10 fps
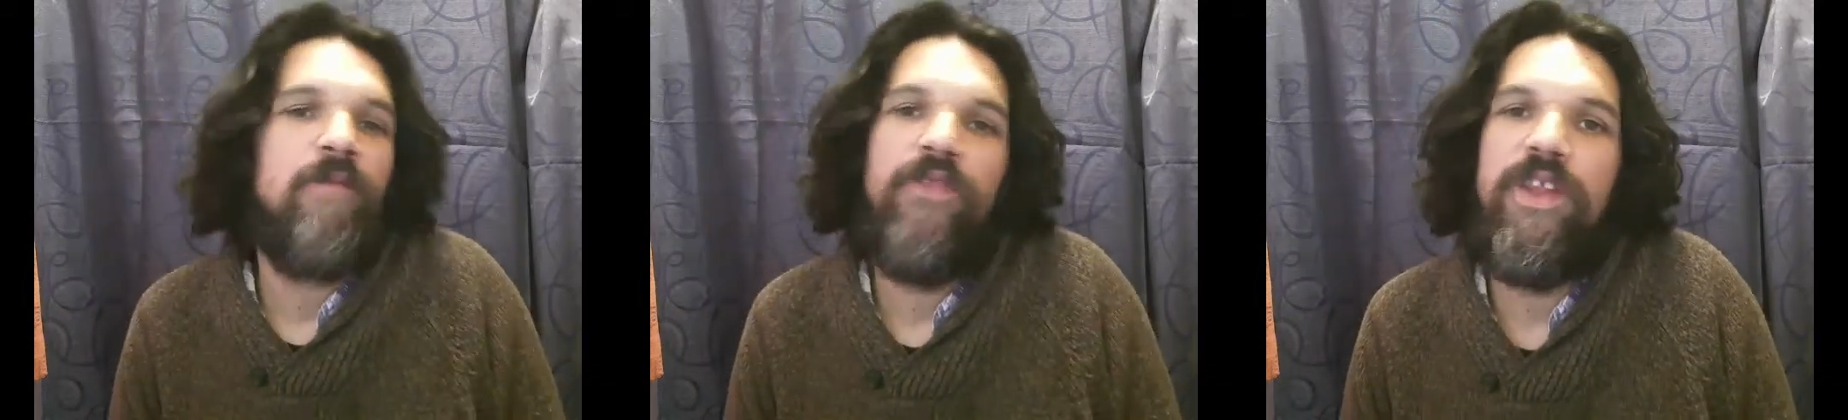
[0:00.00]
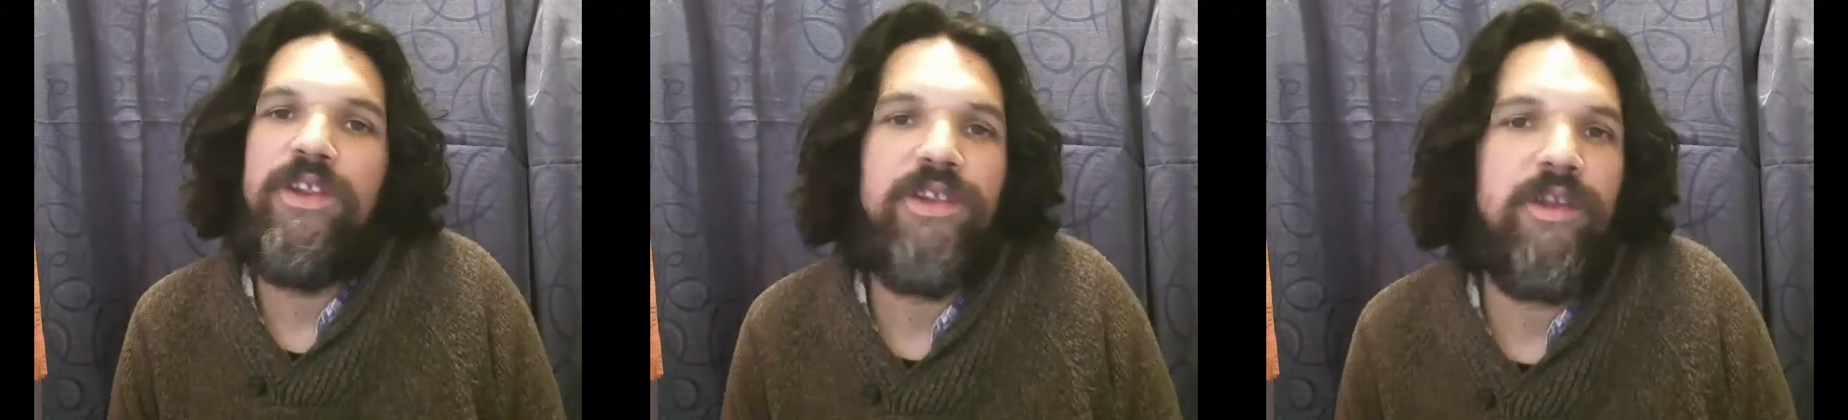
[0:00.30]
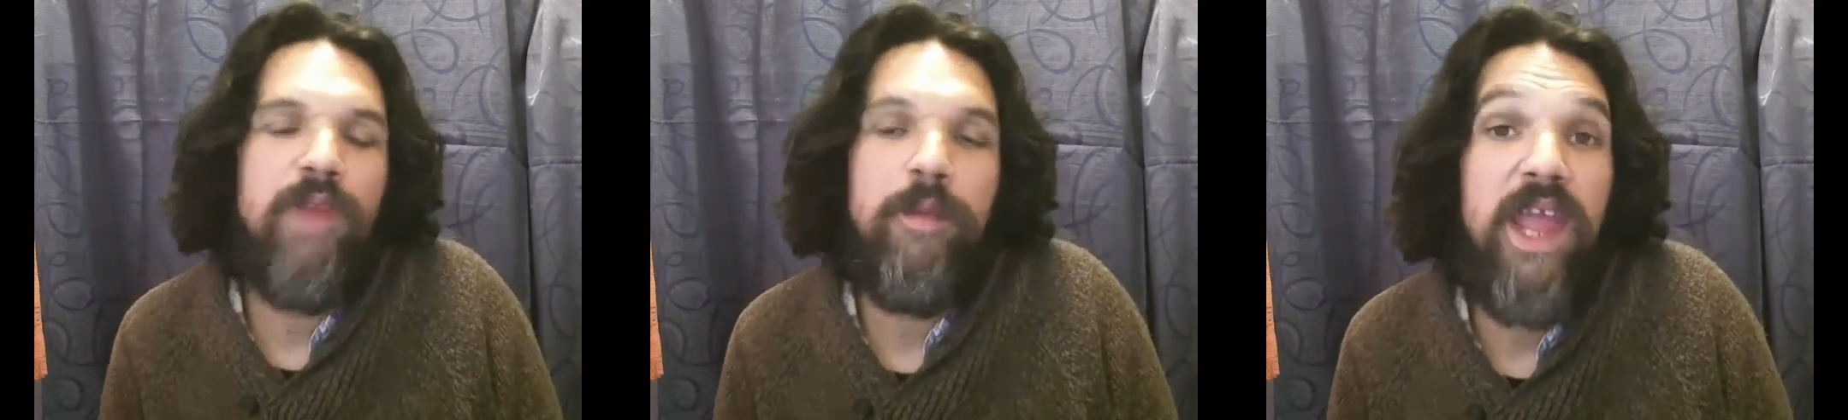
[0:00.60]
These are
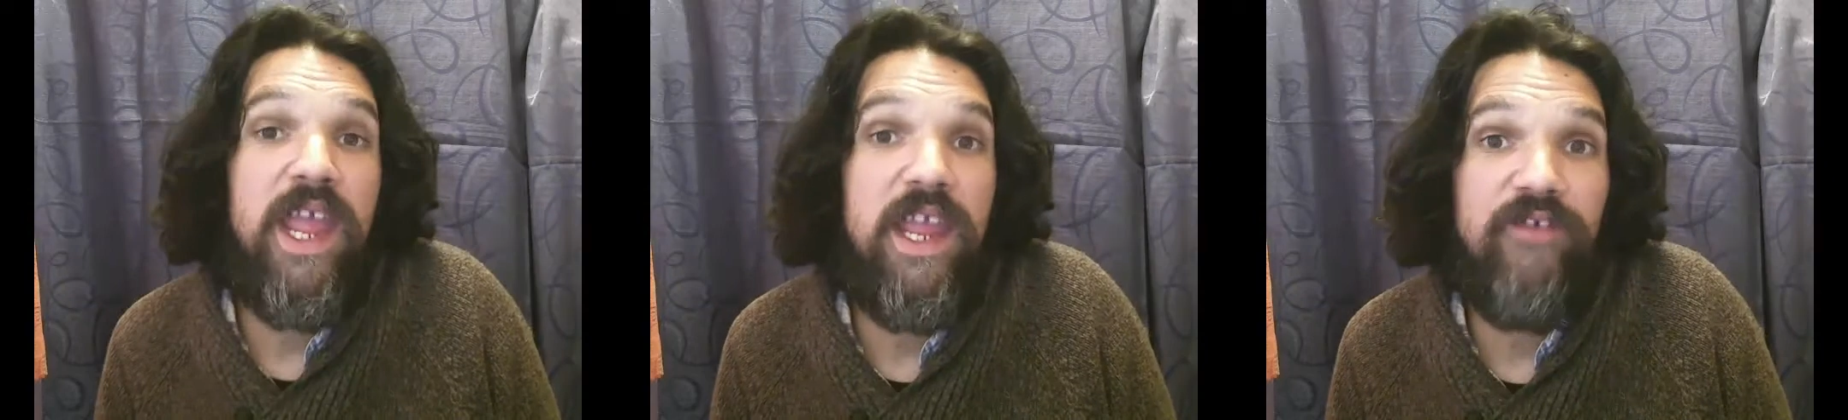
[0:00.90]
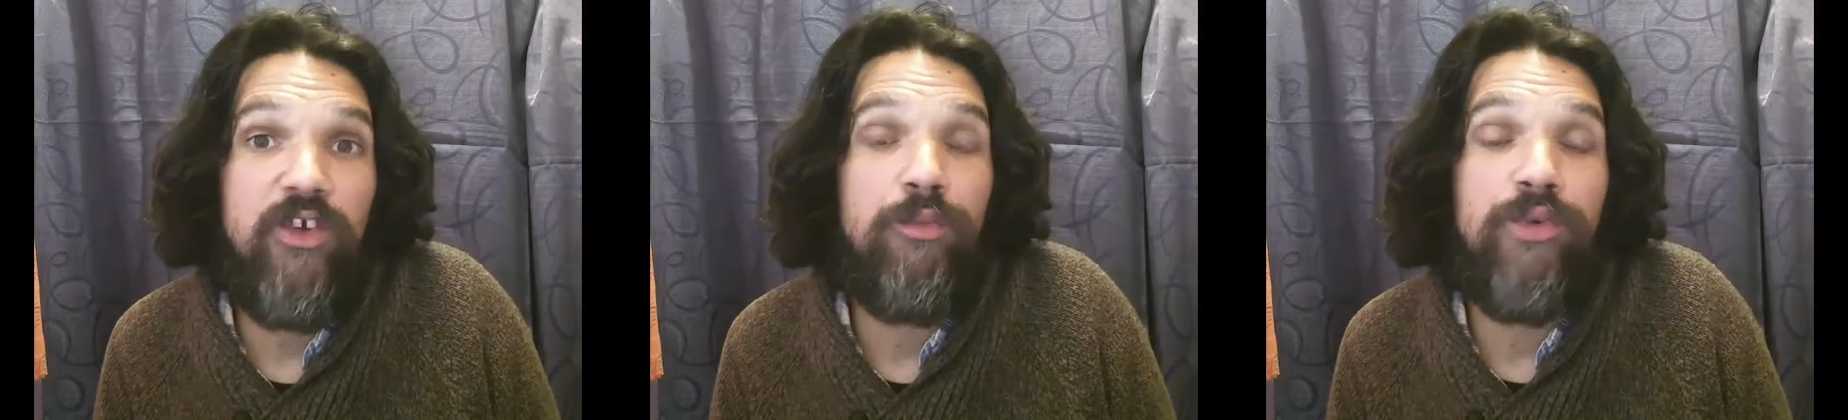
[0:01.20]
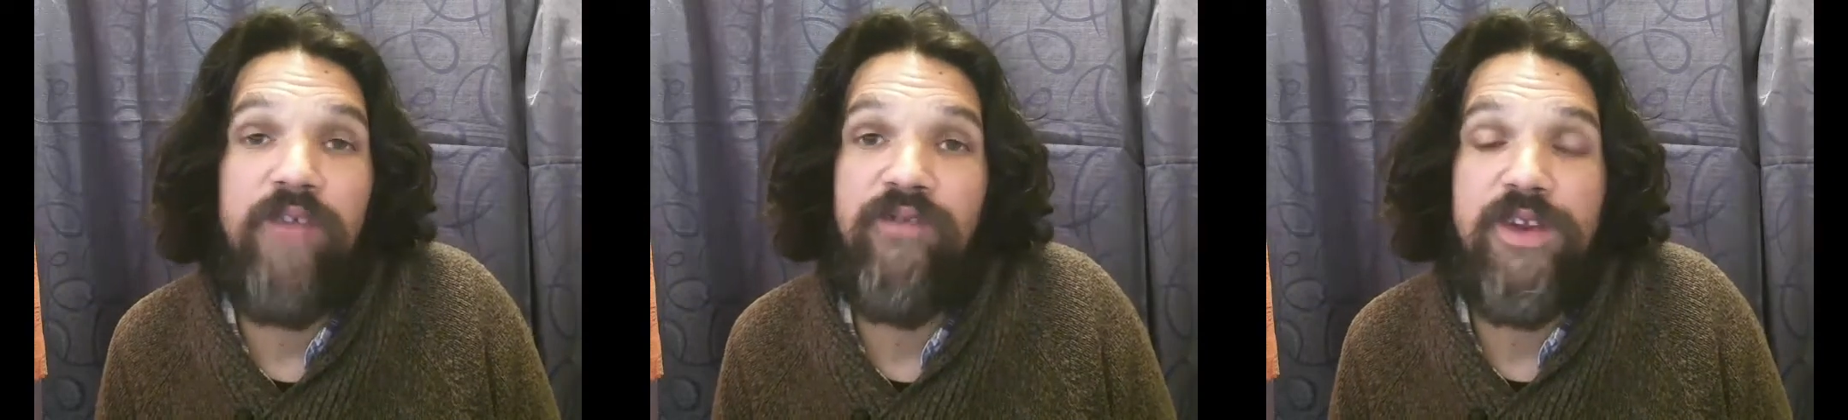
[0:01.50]
simply behavioural
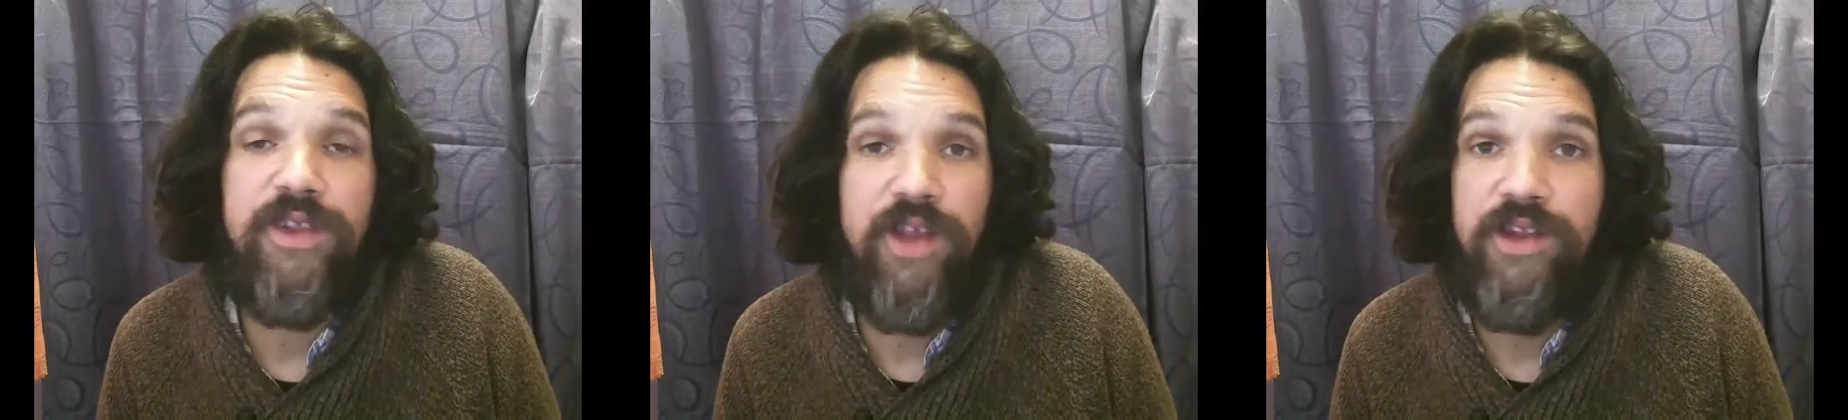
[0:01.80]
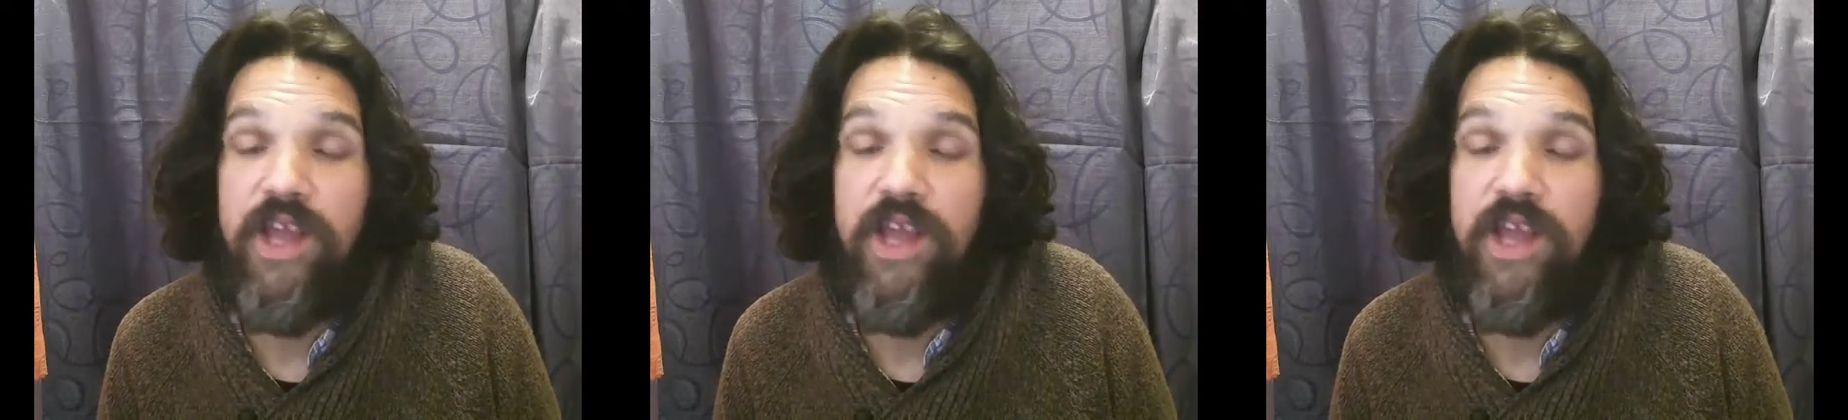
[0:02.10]
preferences